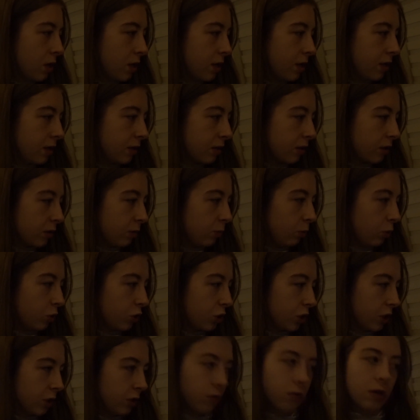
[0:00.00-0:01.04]
then started
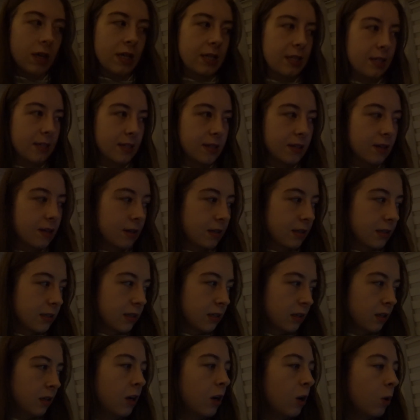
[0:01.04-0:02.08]
watching The Greatest
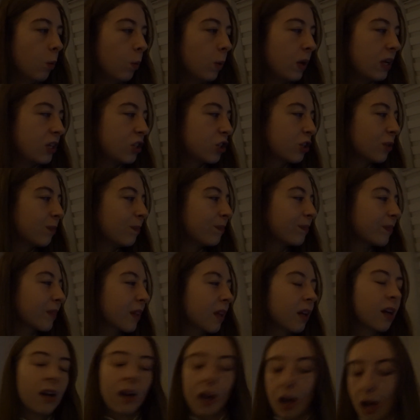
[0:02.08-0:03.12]
Dancer, which
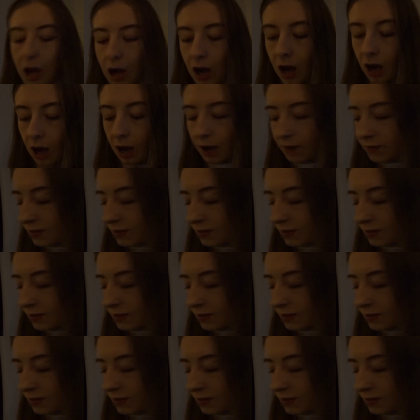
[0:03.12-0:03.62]
I've